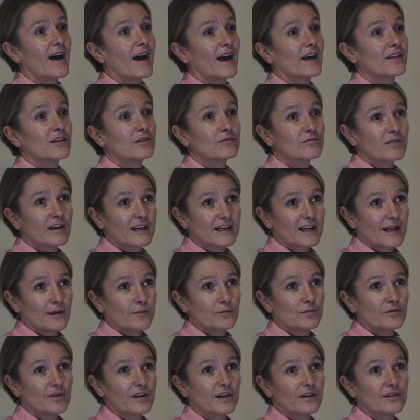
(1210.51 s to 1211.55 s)
and the right
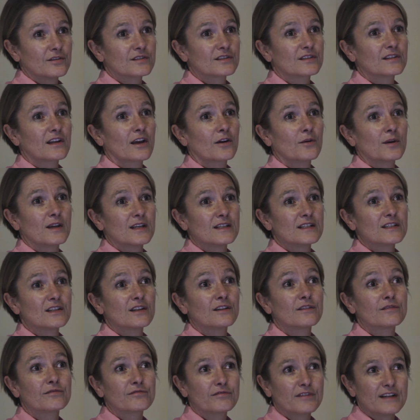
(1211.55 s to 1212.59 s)
embryos go into
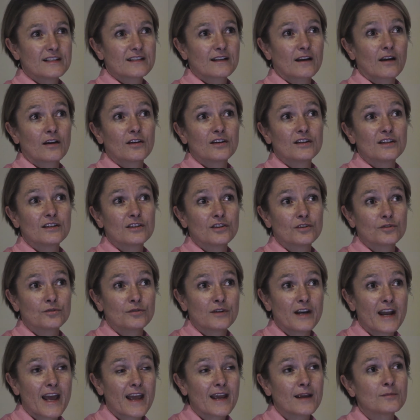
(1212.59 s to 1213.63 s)
the freezer under your
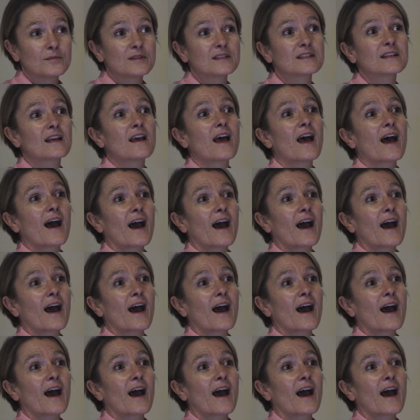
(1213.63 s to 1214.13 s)
names,